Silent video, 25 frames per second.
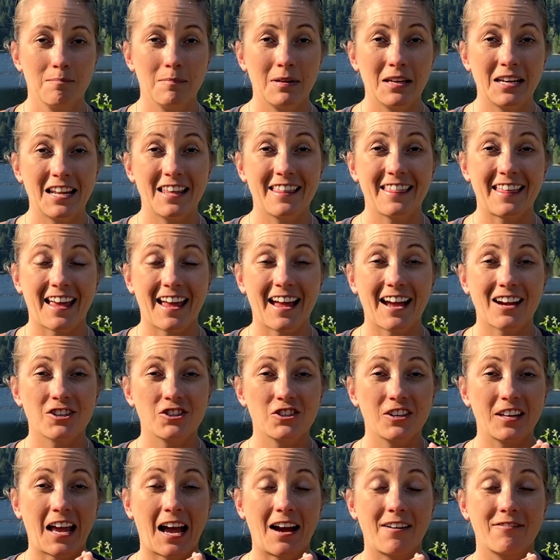meaning they
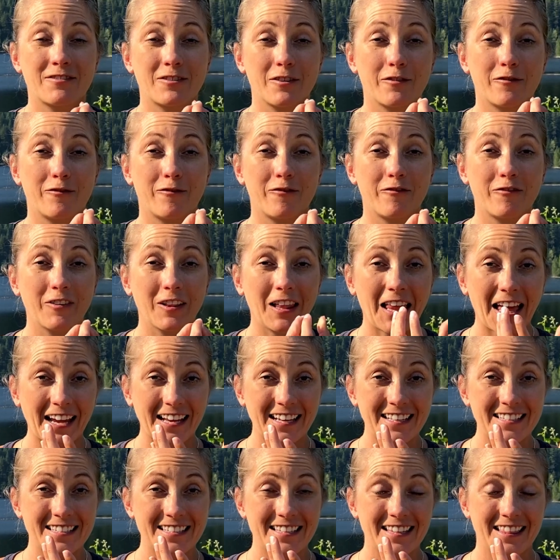actually have to
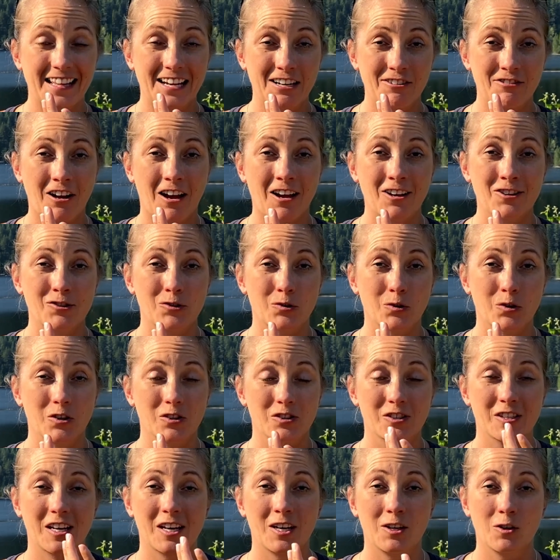flex their
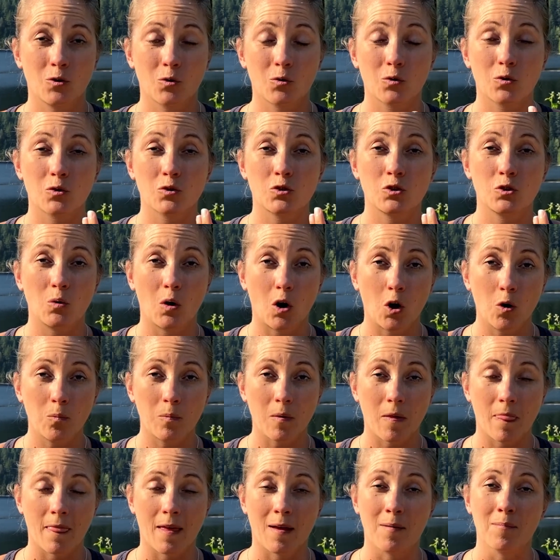nostrils in order to
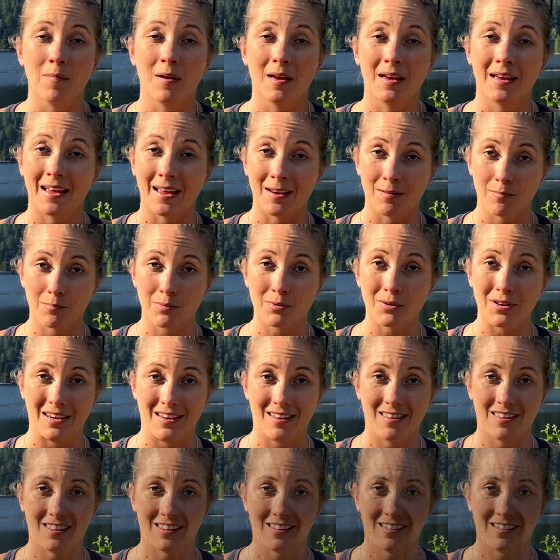open them and breathe.